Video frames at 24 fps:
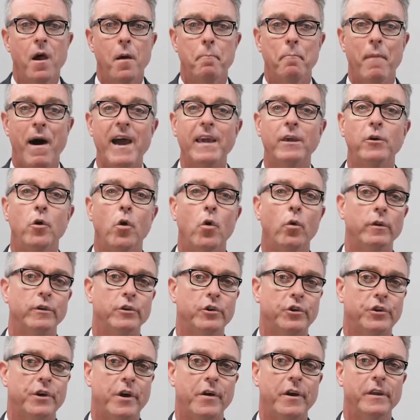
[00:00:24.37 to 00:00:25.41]
My goal in
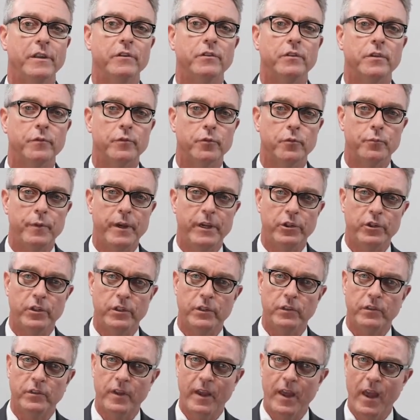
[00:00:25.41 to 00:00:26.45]
sharing this information
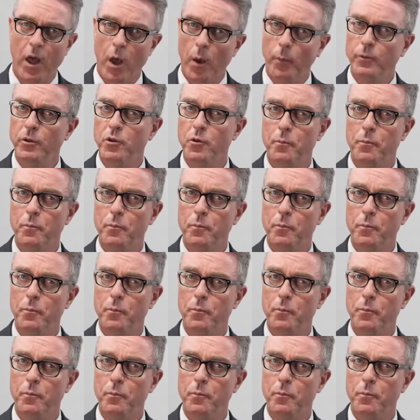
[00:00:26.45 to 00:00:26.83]
is to help